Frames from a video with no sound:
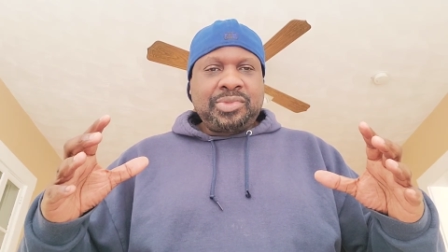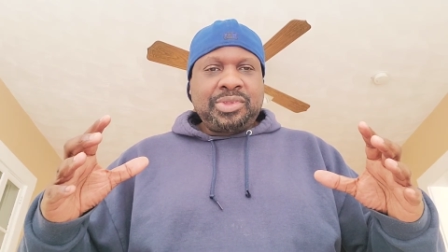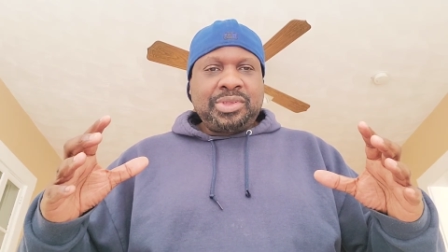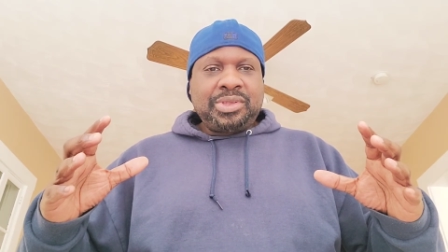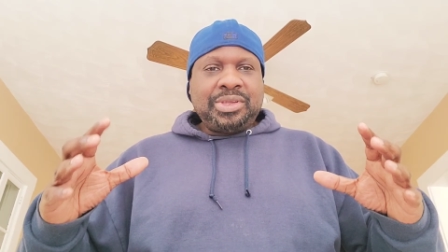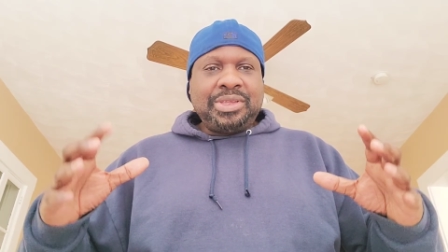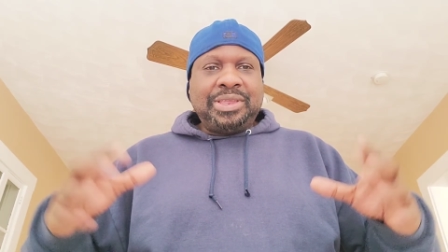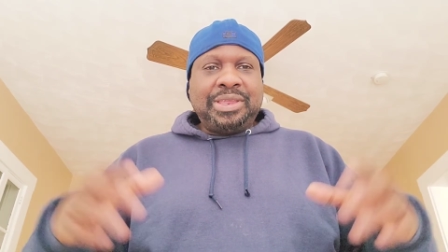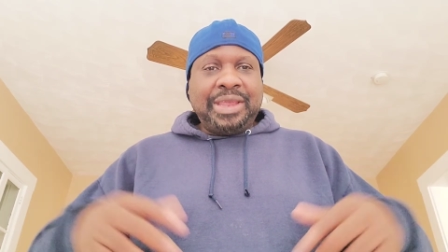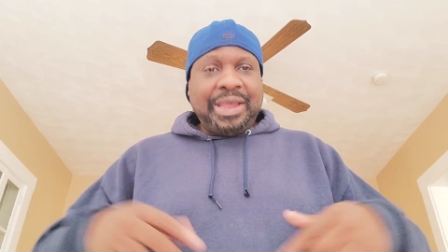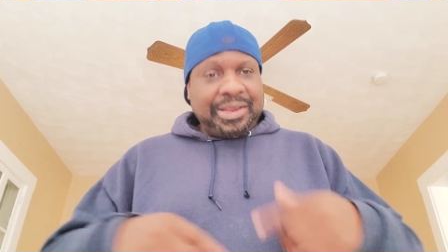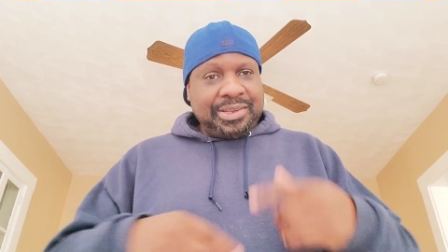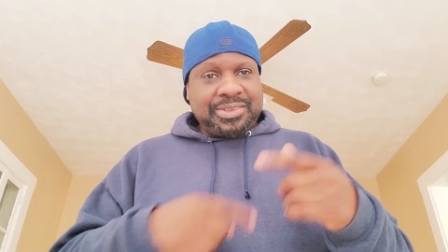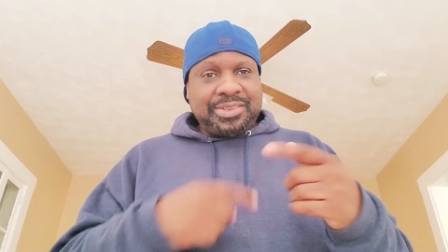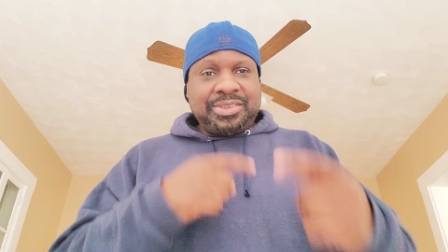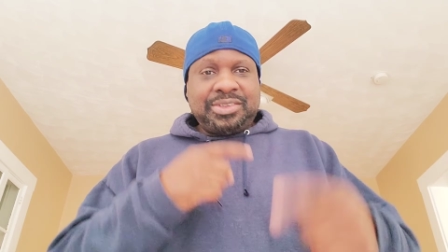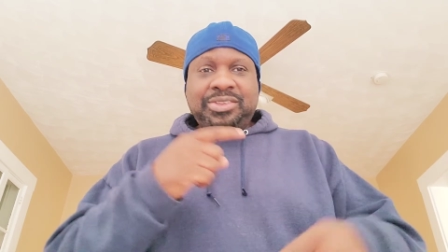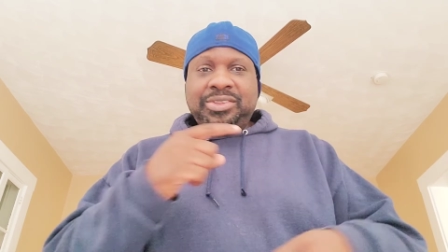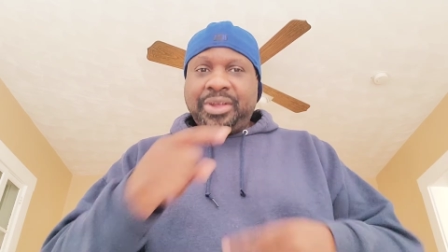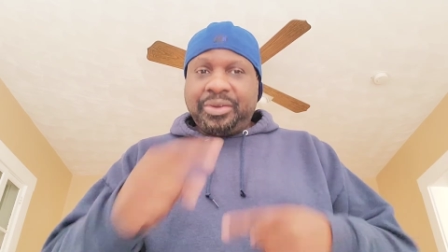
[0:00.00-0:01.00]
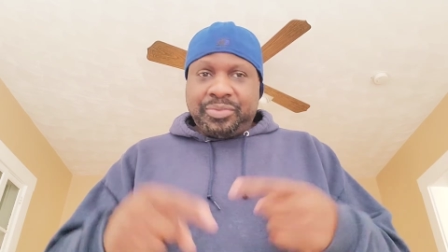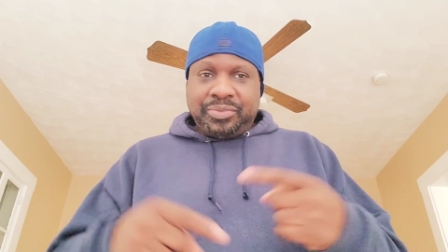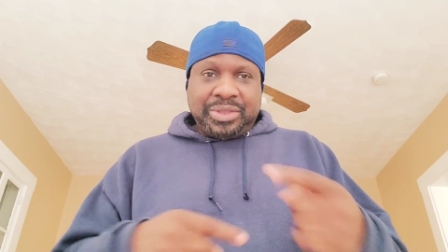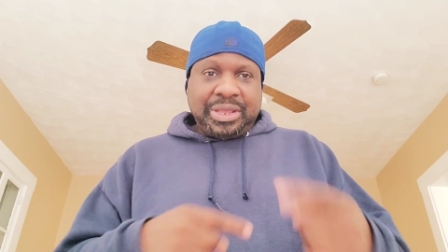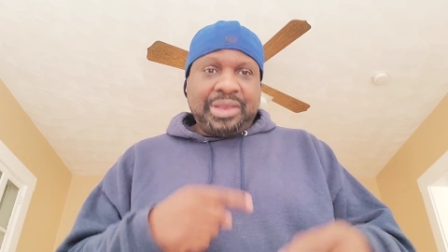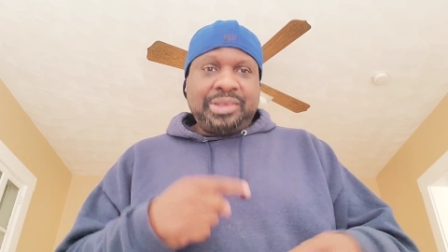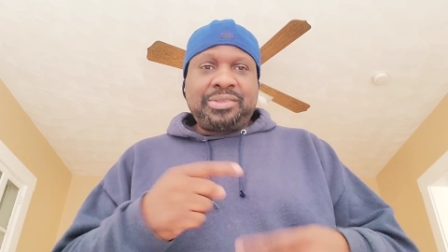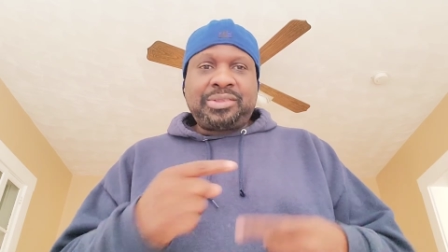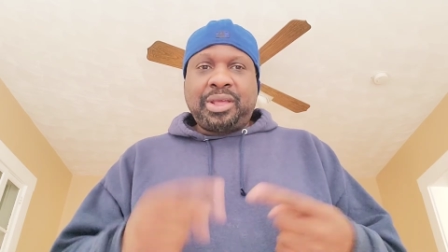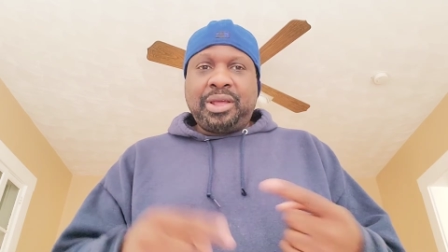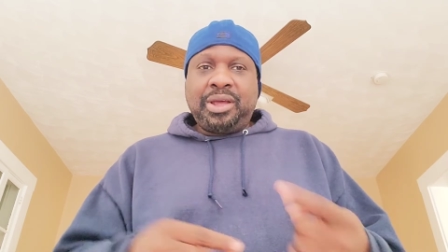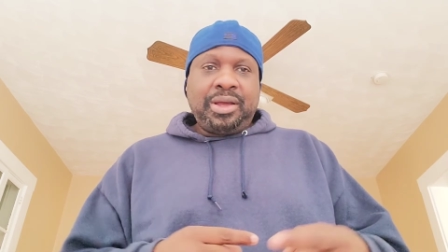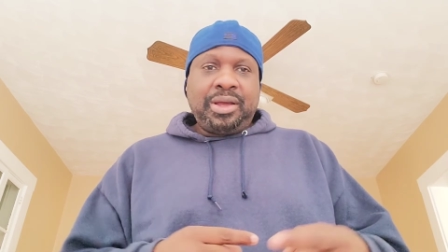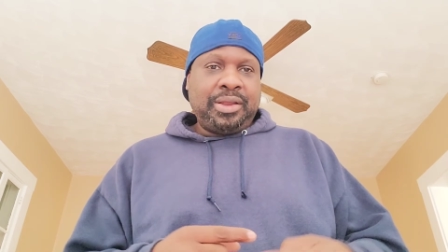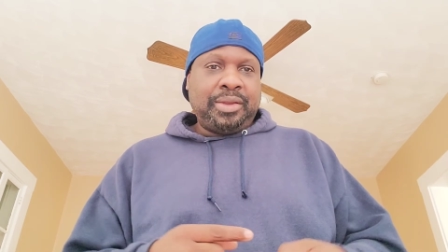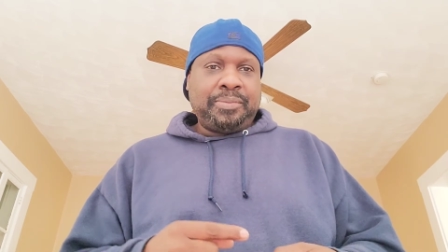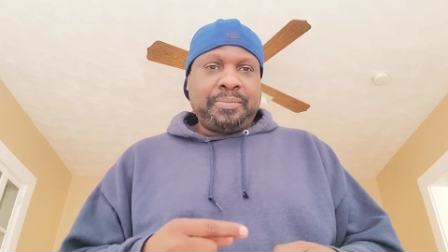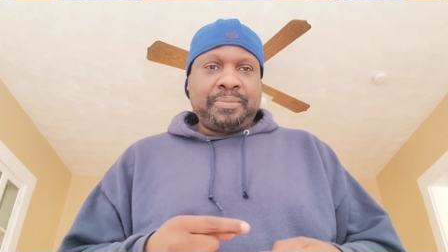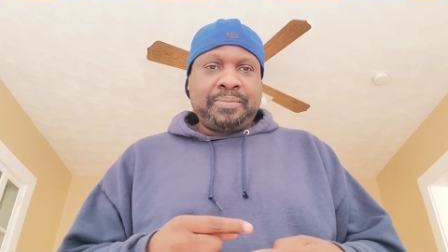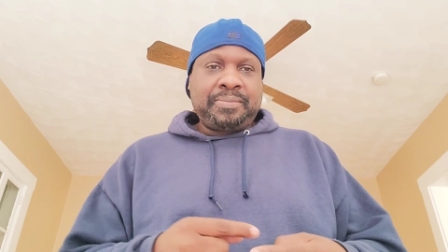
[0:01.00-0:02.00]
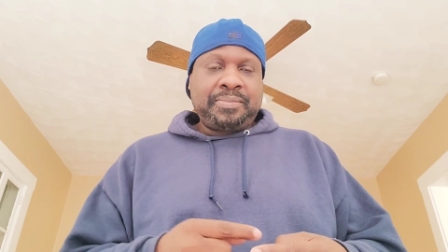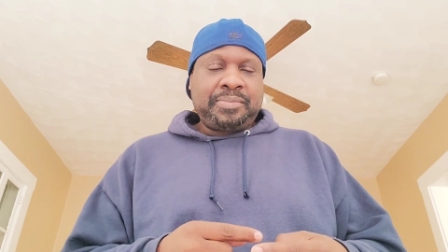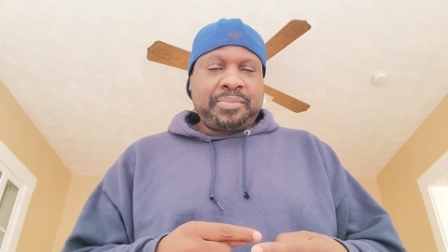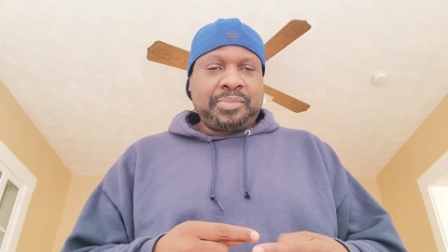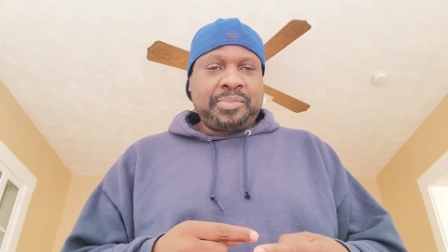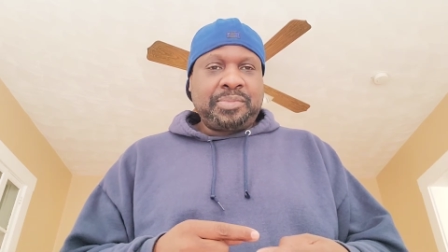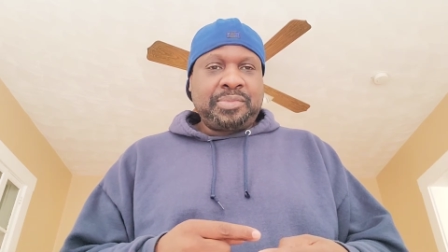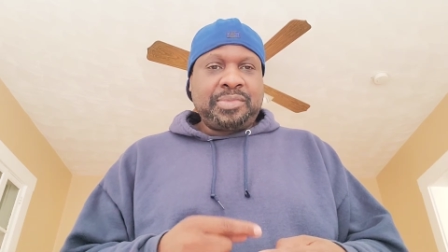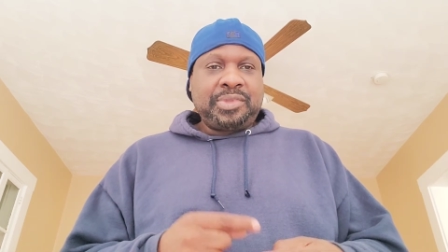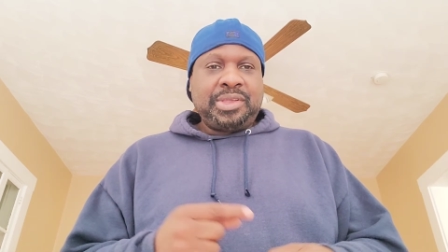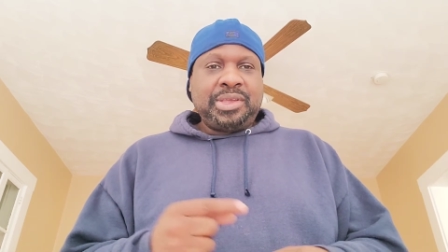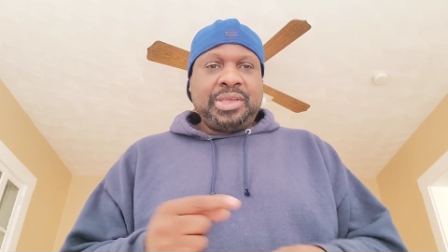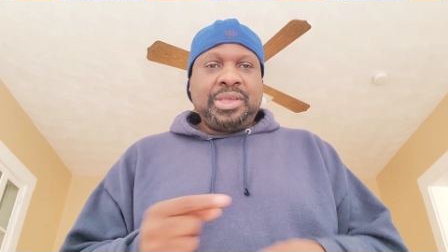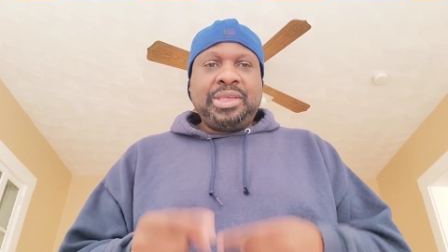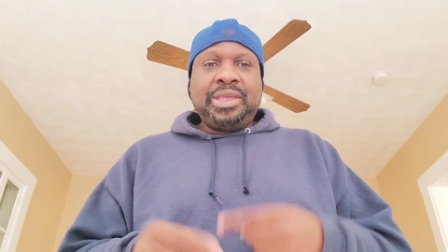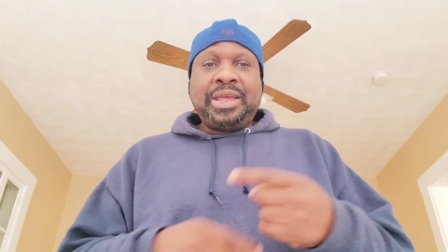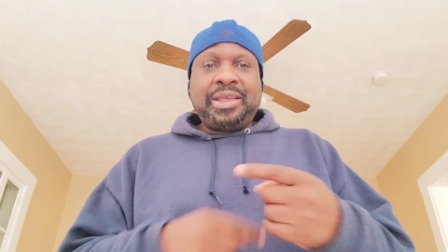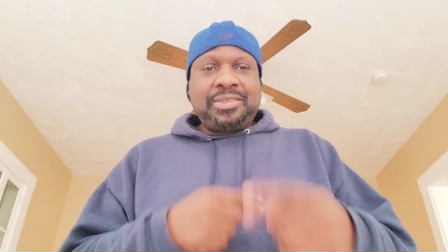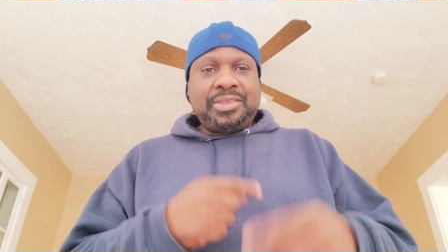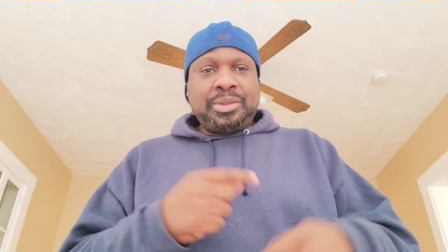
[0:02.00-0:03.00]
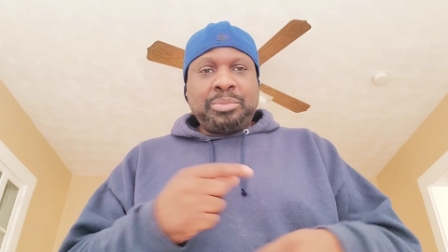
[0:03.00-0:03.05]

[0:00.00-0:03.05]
Yes, this stuff takes time. Yes,